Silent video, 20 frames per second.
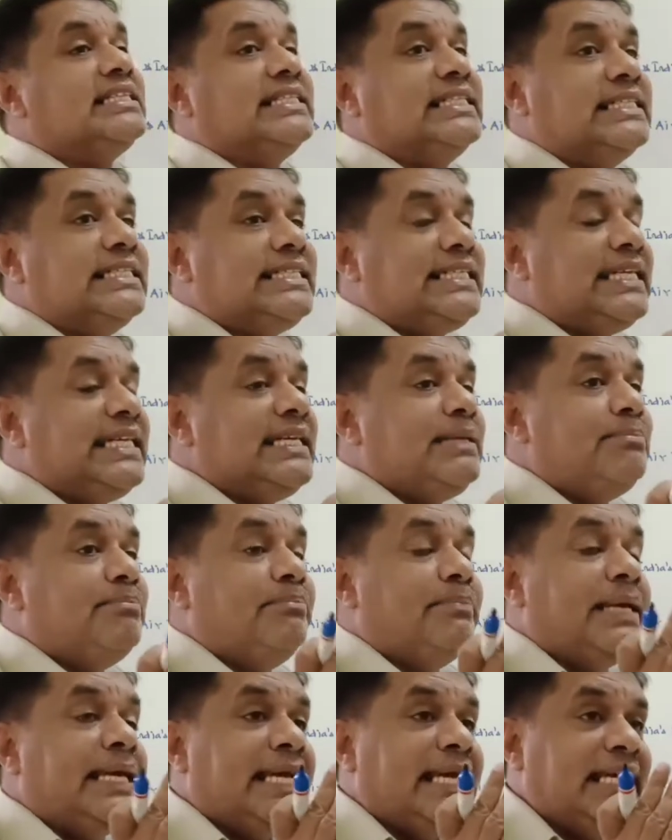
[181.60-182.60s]

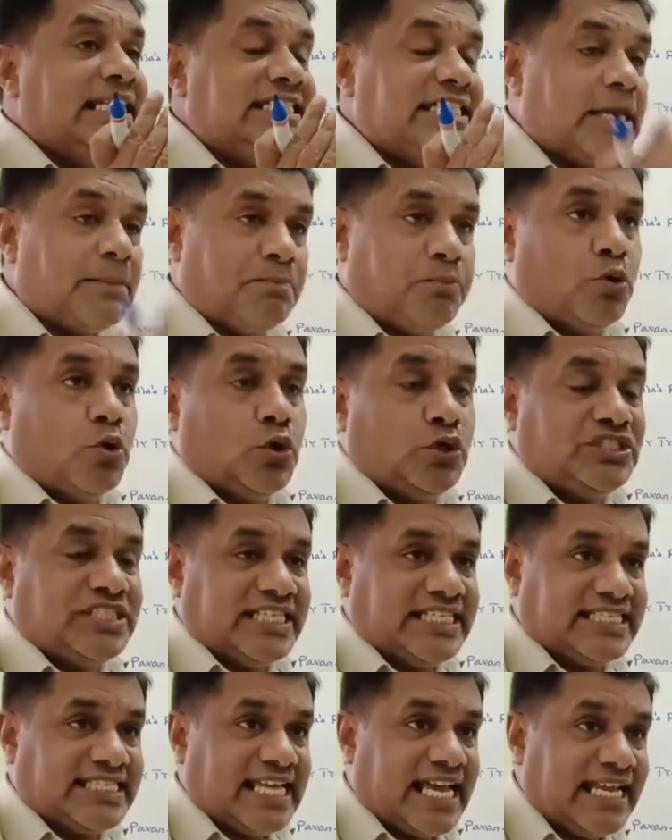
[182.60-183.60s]
13 major ports
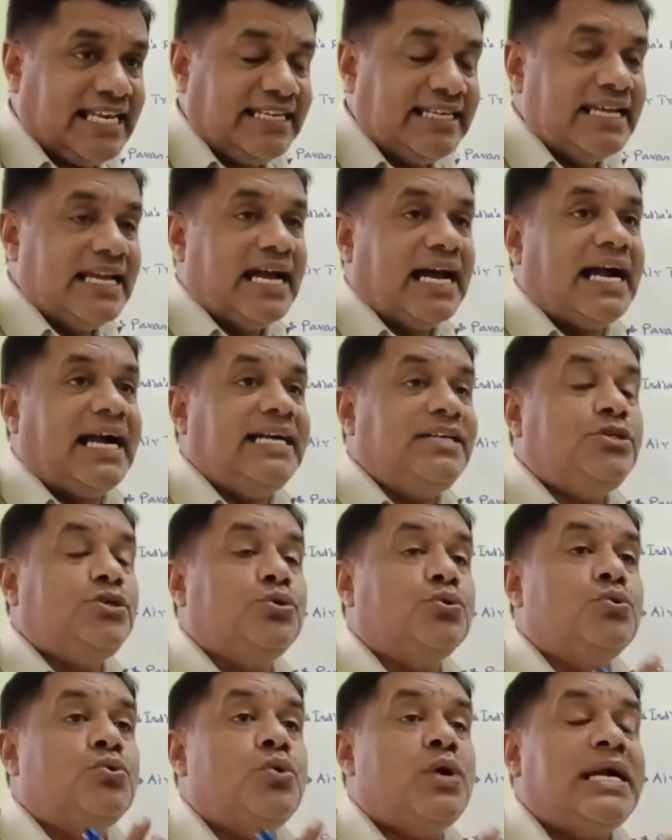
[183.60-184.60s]
is there
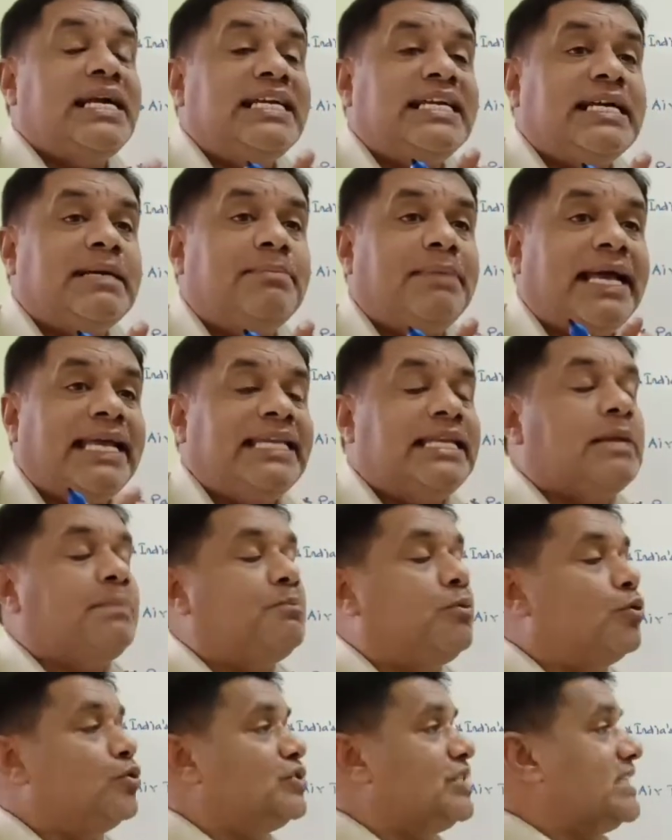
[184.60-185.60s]
and 200
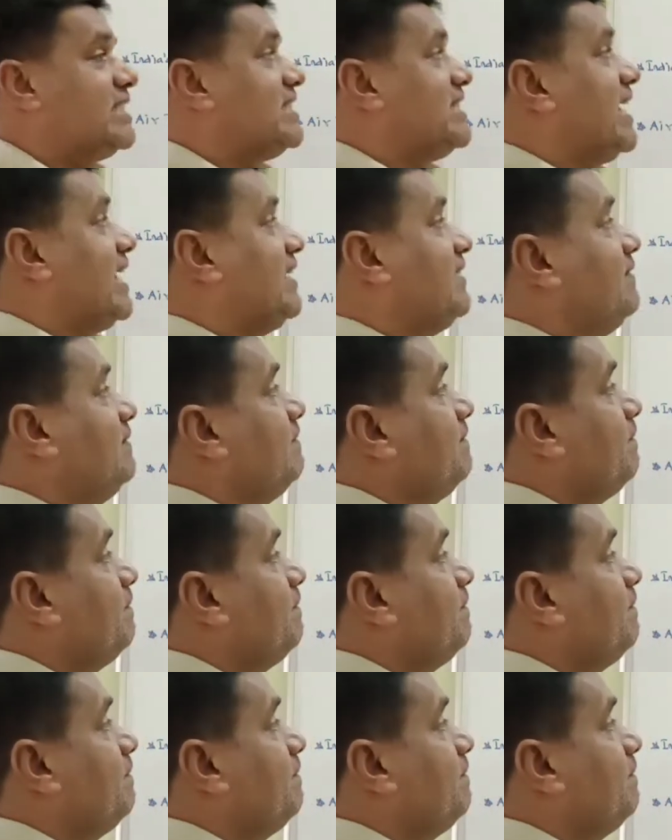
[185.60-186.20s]
minor ports is there.